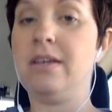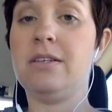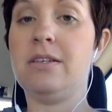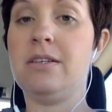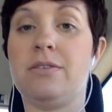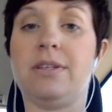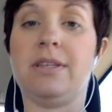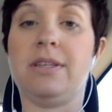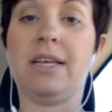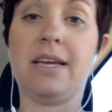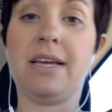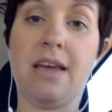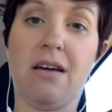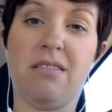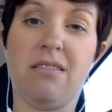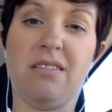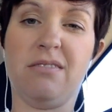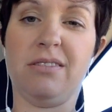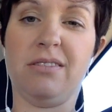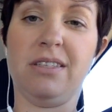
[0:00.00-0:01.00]
So I like
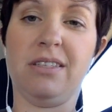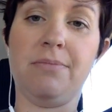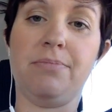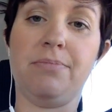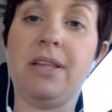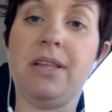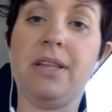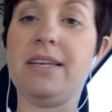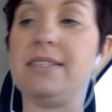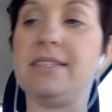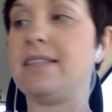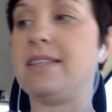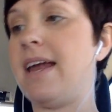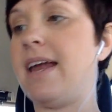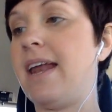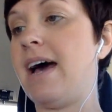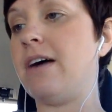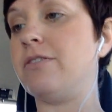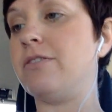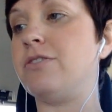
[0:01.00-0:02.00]
how it really plays
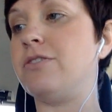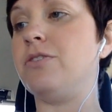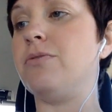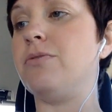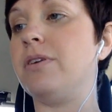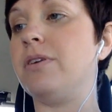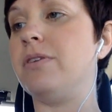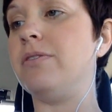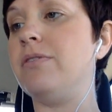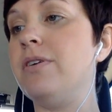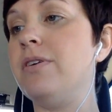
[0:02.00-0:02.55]
that out so you can